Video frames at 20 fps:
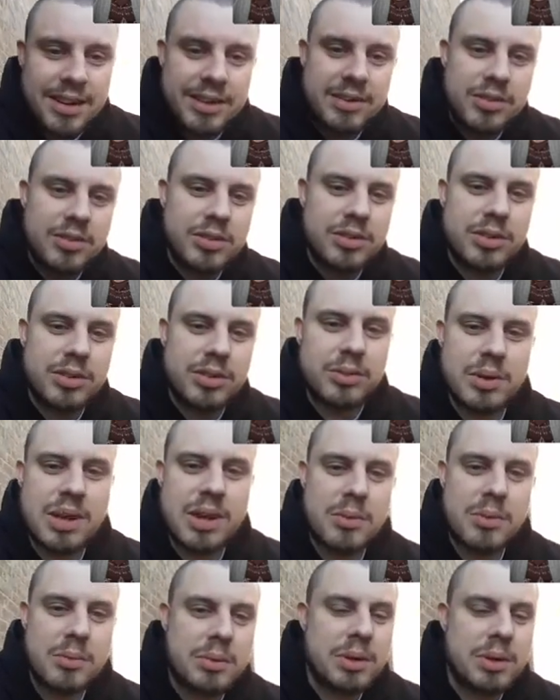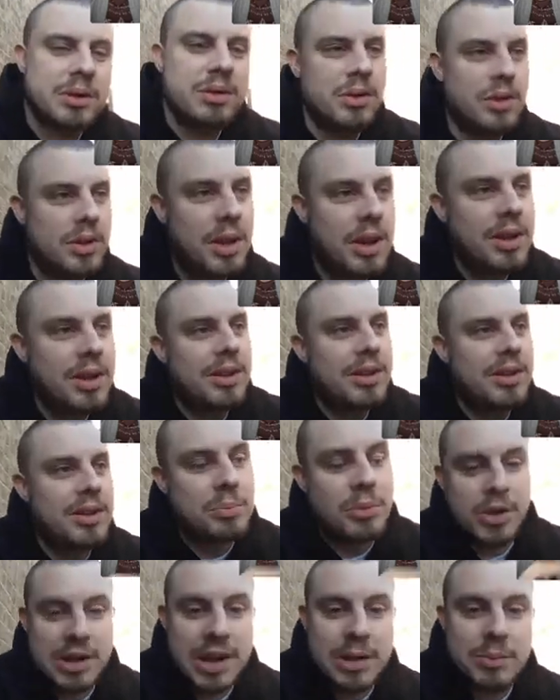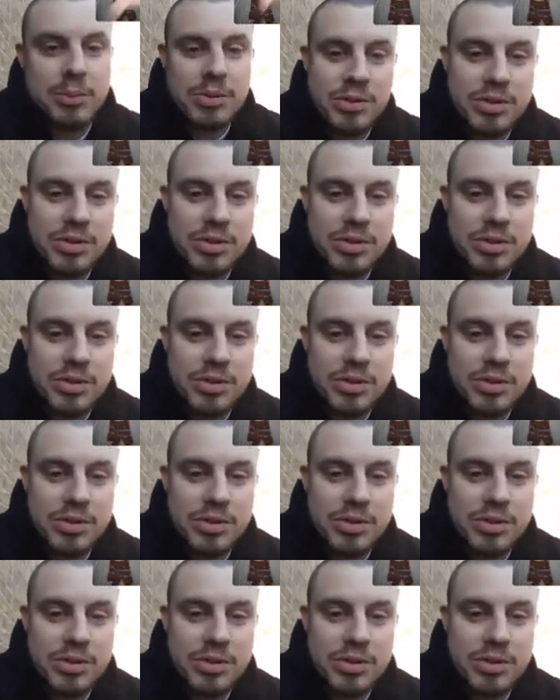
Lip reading: It's like, wow, man. If my nan was